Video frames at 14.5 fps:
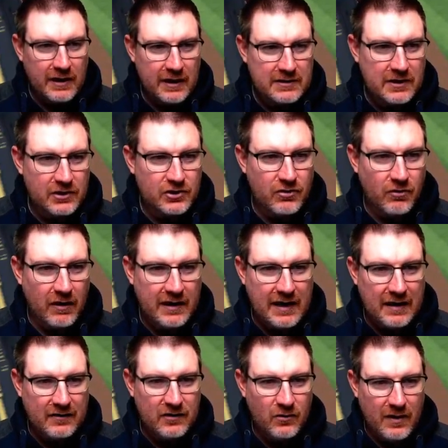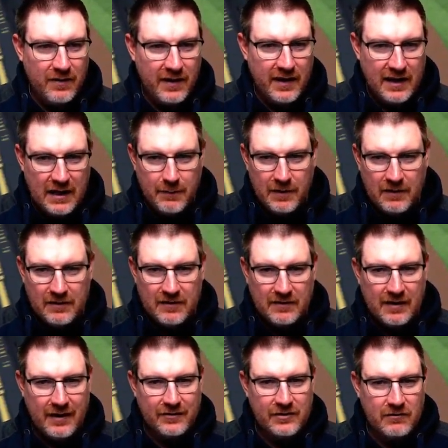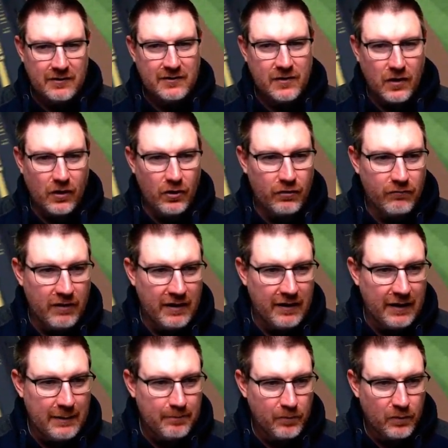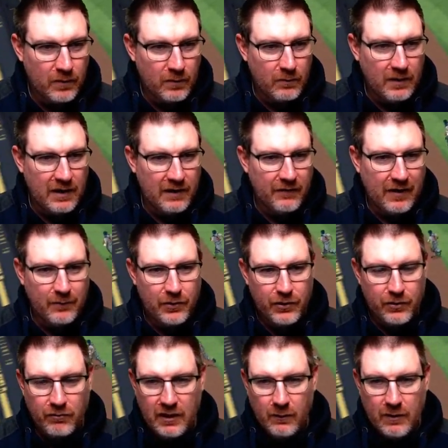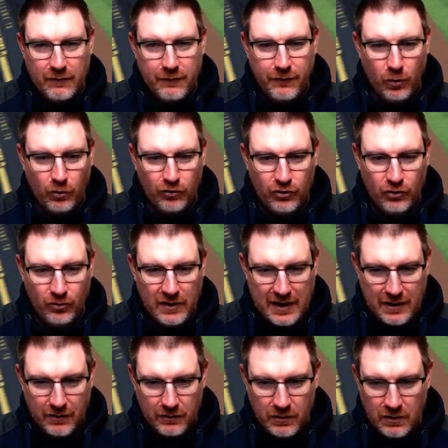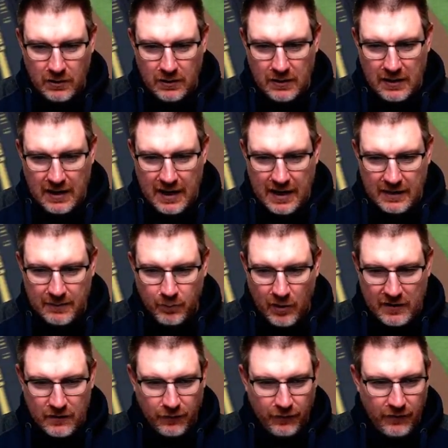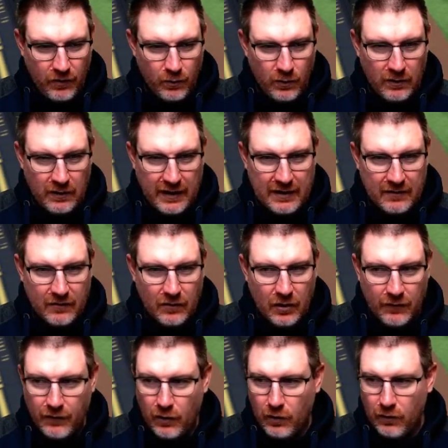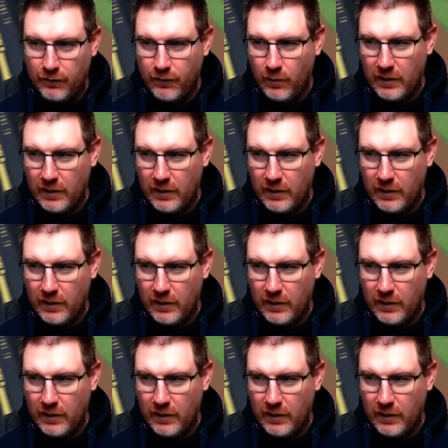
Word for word: gets the strikeout to end the inning, but a disastrous third, really. We give up three. We're 4 2 down. And Bracefield will lead us off 0 for